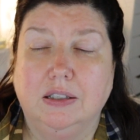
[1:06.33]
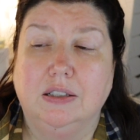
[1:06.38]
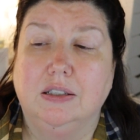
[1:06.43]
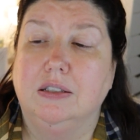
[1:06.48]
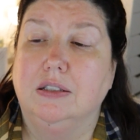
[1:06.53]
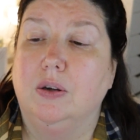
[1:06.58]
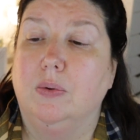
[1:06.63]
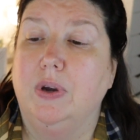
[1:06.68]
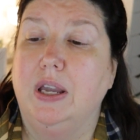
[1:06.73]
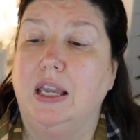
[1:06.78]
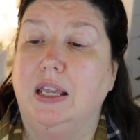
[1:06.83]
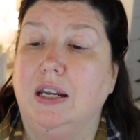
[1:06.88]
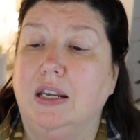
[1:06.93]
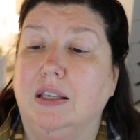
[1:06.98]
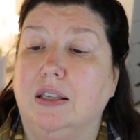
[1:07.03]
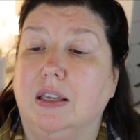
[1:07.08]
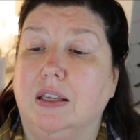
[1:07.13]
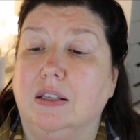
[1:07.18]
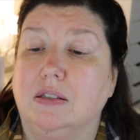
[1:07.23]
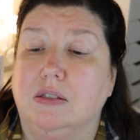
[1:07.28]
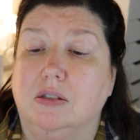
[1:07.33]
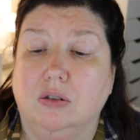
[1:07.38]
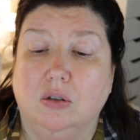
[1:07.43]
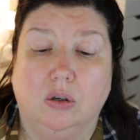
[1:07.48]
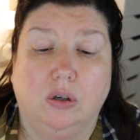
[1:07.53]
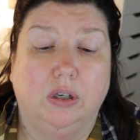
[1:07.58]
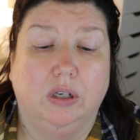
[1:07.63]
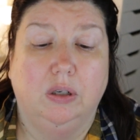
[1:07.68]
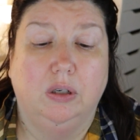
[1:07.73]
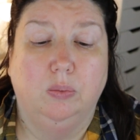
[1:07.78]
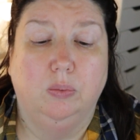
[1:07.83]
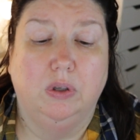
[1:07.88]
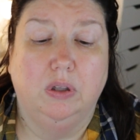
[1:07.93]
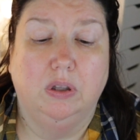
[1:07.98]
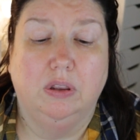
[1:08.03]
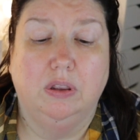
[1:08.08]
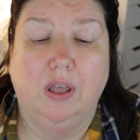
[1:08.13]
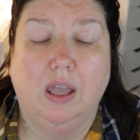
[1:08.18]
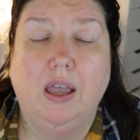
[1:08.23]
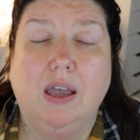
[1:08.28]
let's go ahead and get started
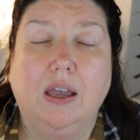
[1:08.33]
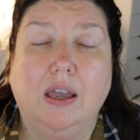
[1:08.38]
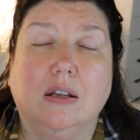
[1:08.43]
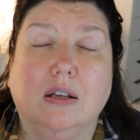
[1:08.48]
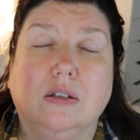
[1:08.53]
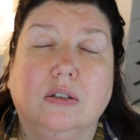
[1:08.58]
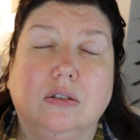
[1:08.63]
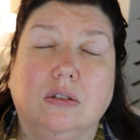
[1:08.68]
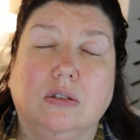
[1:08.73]
with that.